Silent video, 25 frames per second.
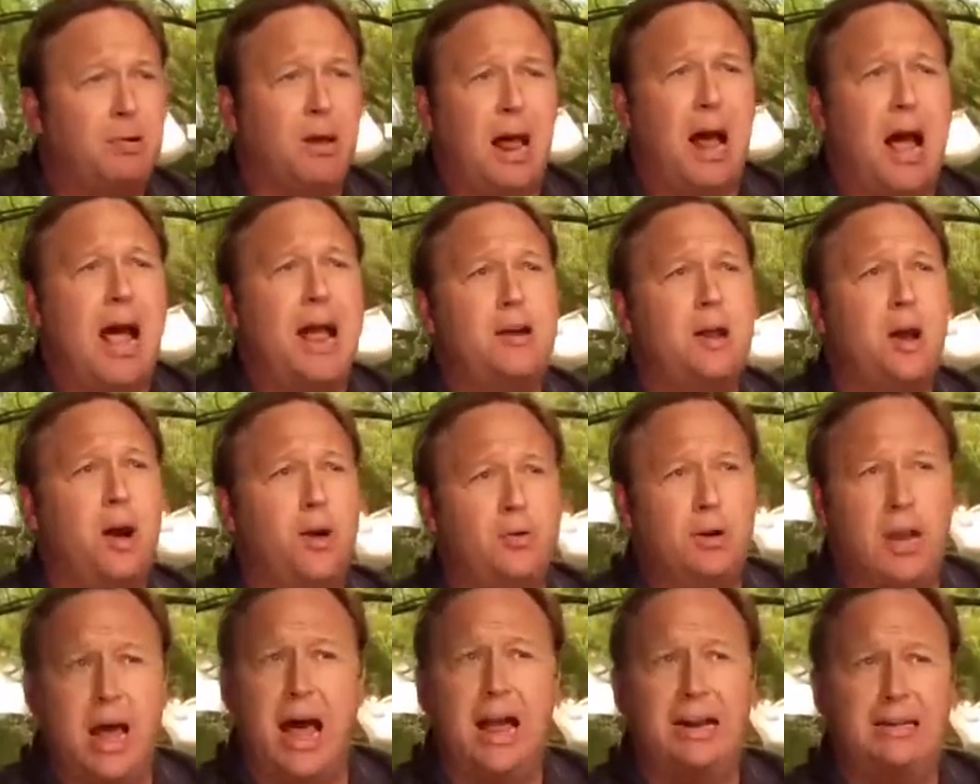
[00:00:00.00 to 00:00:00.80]
But I
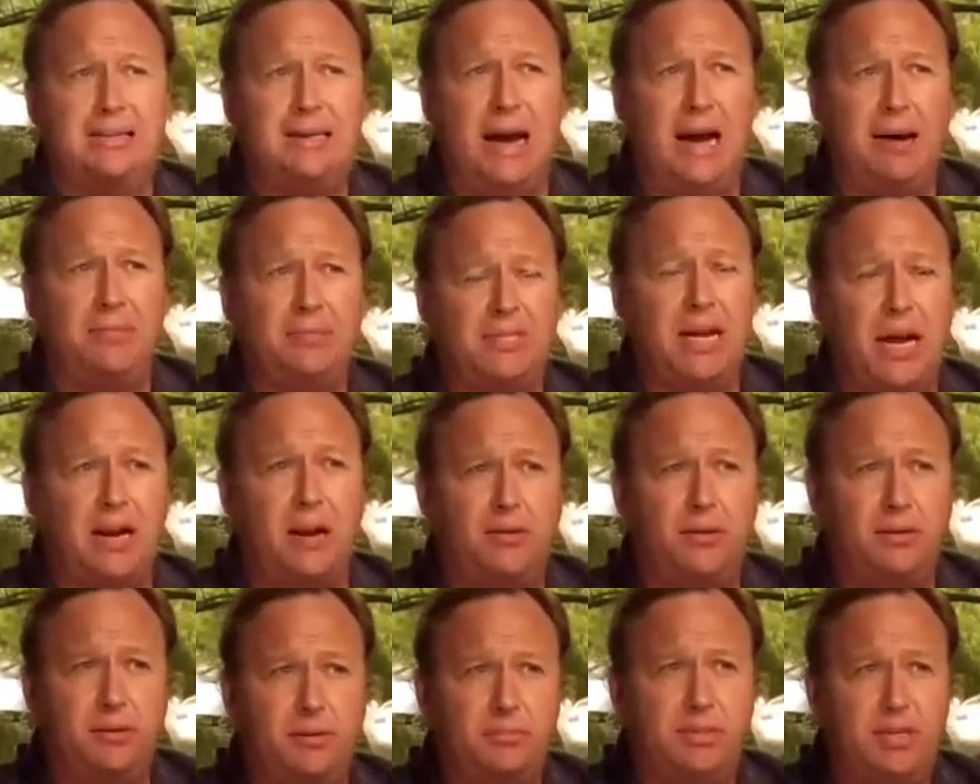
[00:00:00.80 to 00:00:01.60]
know 9 times
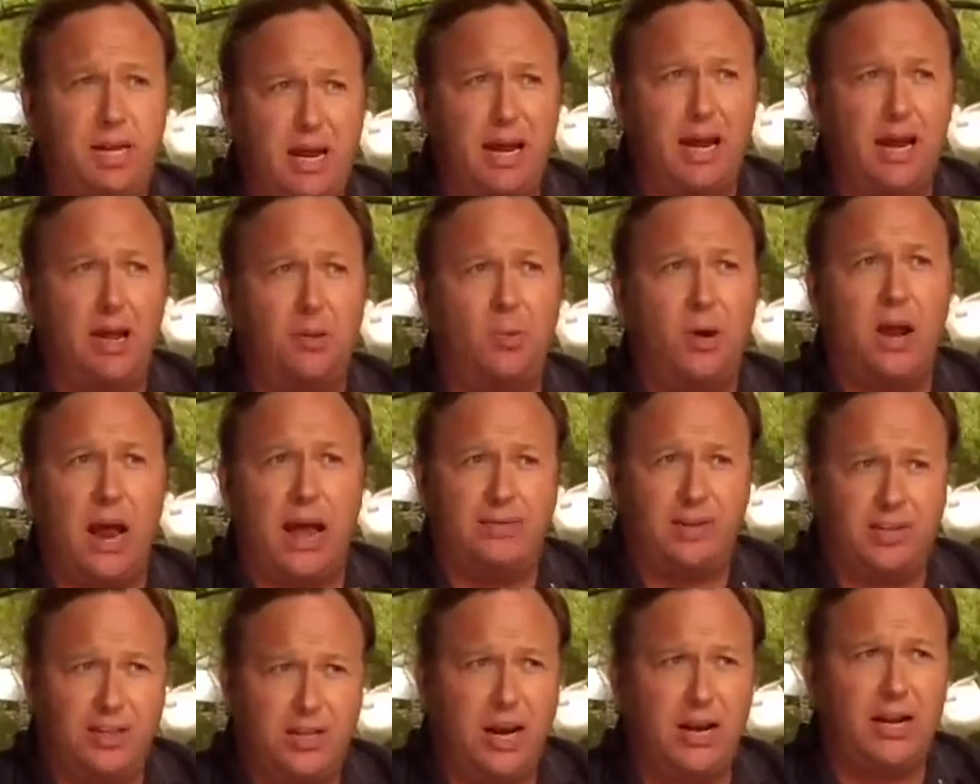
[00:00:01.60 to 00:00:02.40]
out of the 10, when
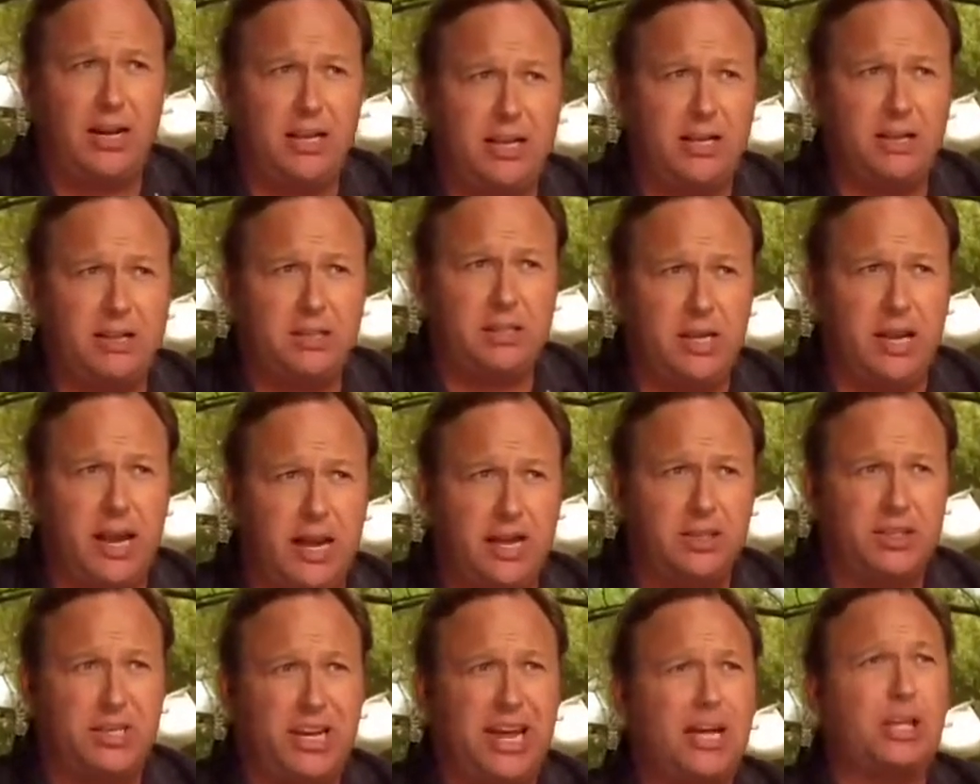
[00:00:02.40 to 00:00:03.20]
I've studied these
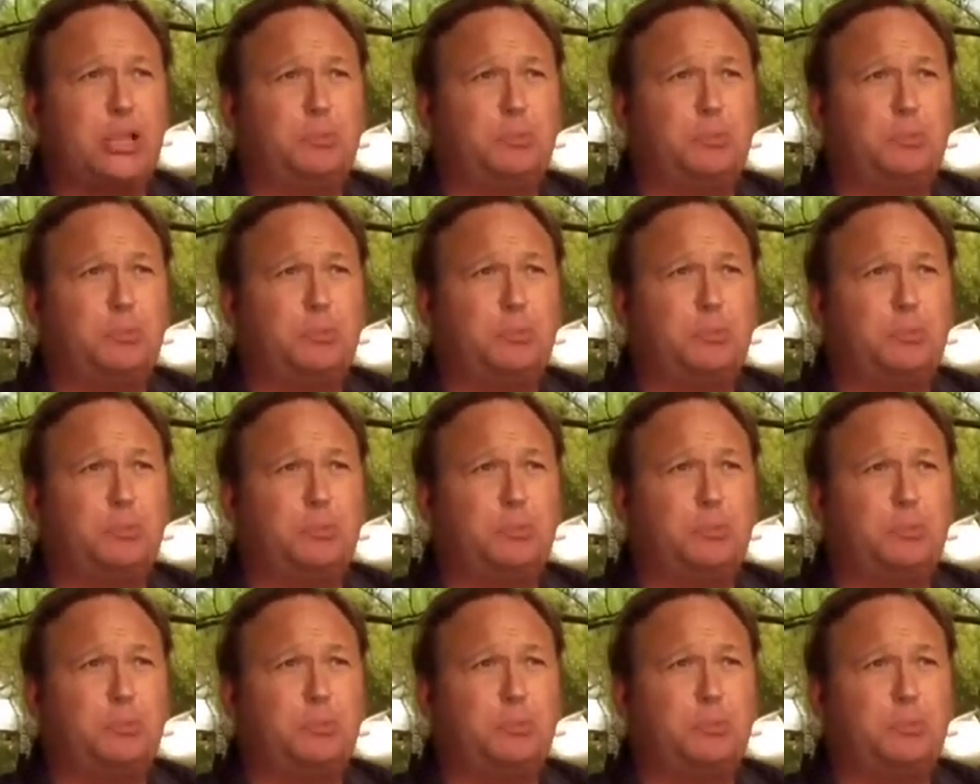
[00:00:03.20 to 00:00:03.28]
things,